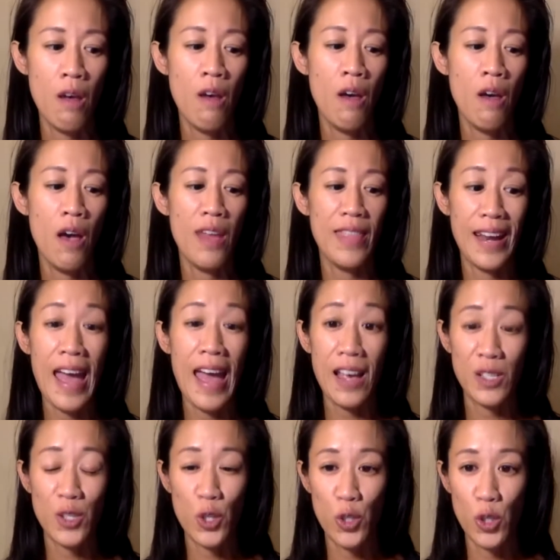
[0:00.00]
And that
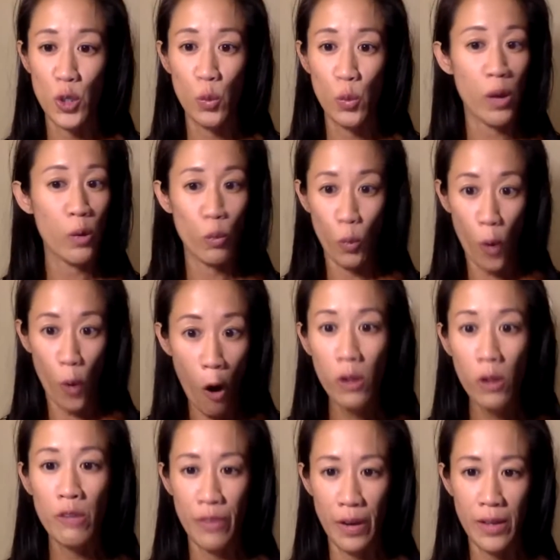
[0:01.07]
has to do with all
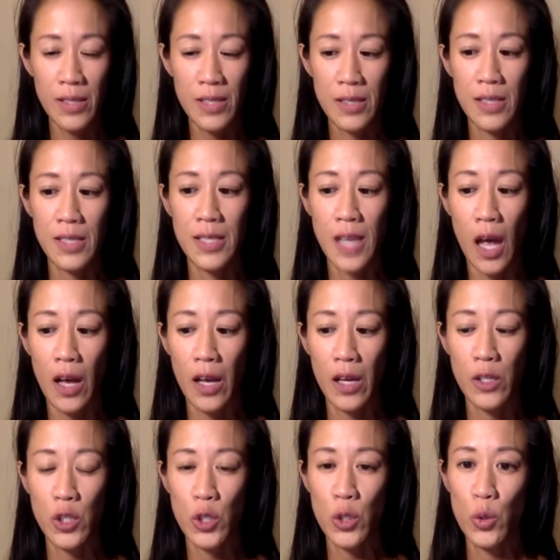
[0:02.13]
of us decide
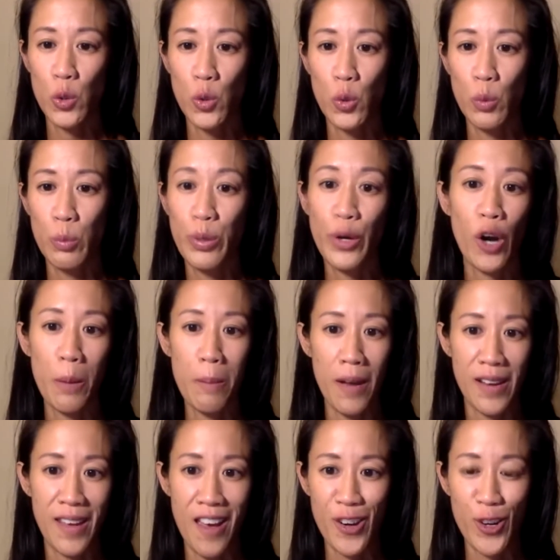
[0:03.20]
to put our
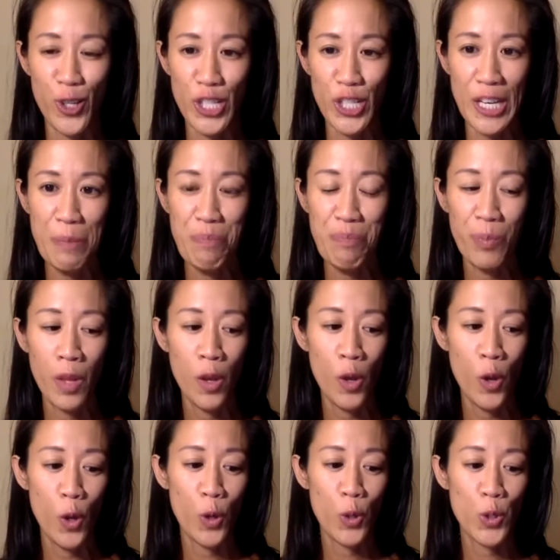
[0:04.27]
money energy.
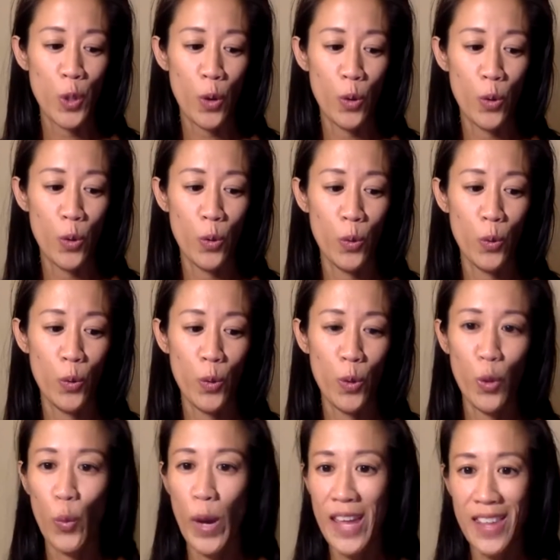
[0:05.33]
So the
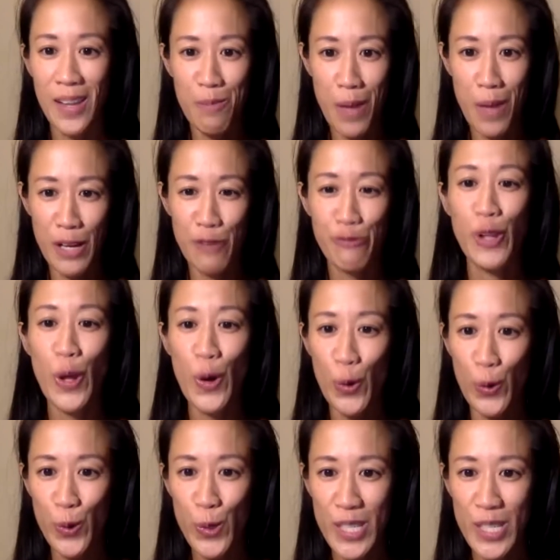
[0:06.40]
way that money
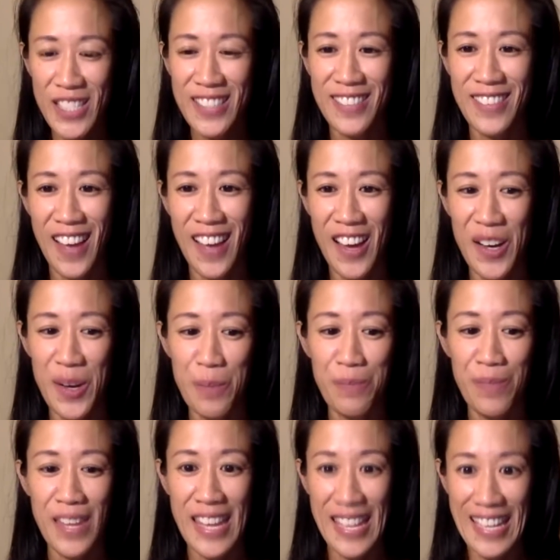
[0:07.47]
flows
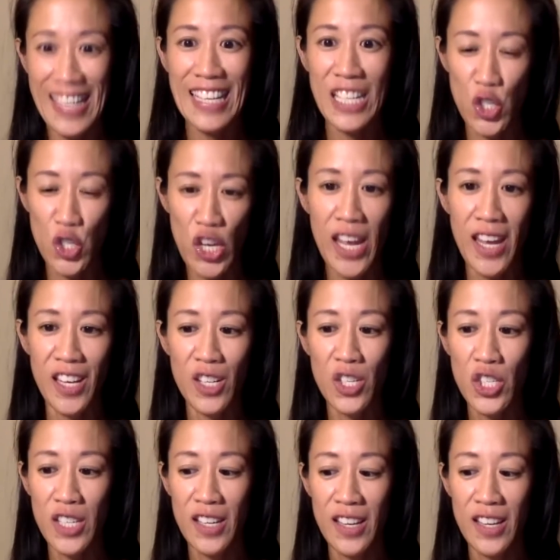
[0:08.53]
in an exchange,